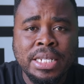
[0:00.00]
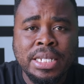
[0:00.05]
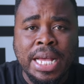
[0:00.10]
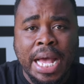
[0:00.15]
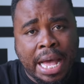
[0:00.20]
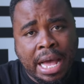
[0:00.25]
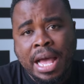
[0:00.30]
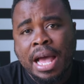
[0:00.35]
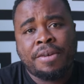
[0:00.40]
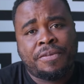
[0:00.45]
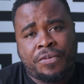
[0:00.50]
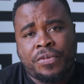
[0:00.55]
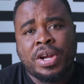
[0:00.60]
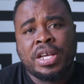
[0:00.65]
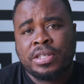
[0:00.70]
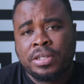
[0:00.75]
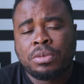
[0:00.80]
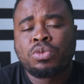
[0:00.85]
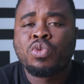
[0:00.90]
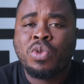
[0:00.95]
I have
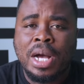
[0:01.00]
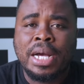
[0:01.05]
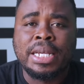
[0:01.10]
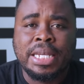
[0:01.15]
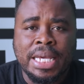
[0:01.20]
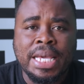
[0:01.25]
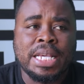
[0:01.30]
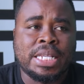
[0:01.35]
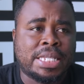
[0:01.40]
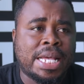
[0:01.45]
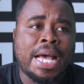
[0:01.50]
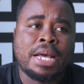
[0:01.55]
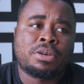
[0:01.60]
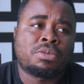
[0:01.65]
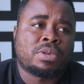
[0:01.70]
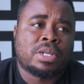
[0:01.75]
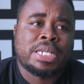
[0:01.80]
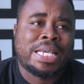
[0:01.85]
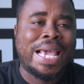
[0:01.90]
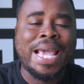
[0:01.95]
friends who are gays. I
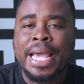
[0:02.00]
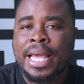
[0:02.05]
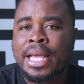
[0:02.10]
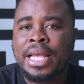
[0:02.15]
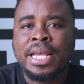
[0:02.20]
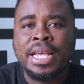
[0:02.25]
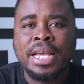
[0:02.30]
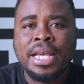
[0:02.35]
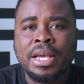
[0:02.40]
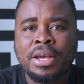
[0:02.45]
don't care.